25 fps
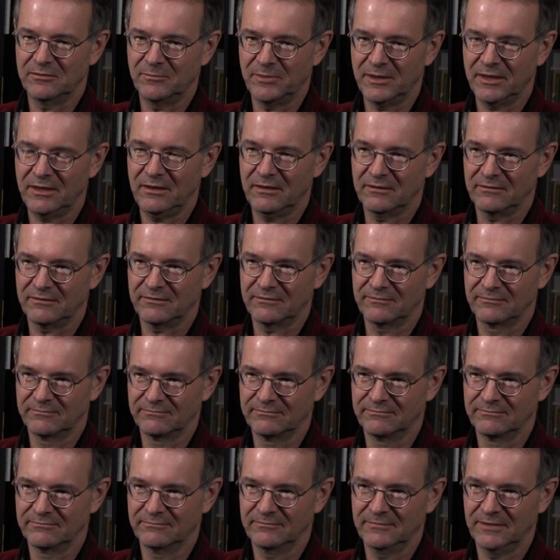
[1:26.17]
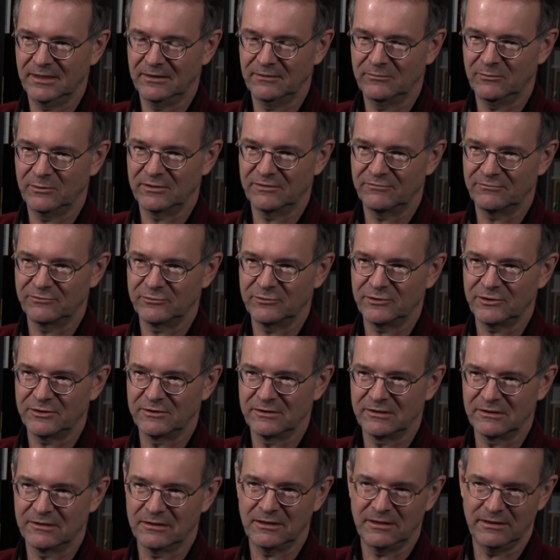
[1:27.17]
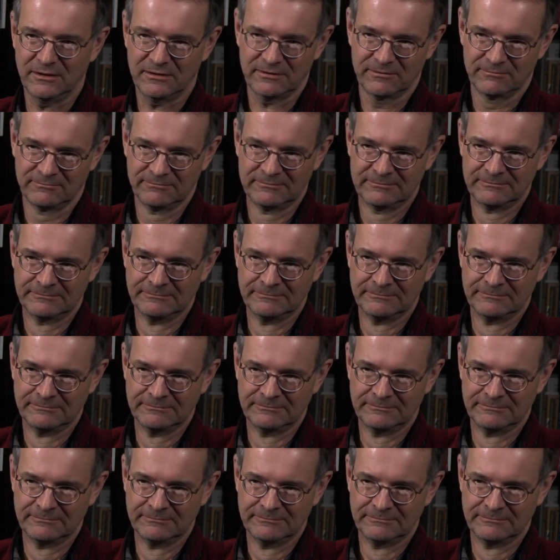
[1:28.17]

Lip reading: the path and what the fruition is like.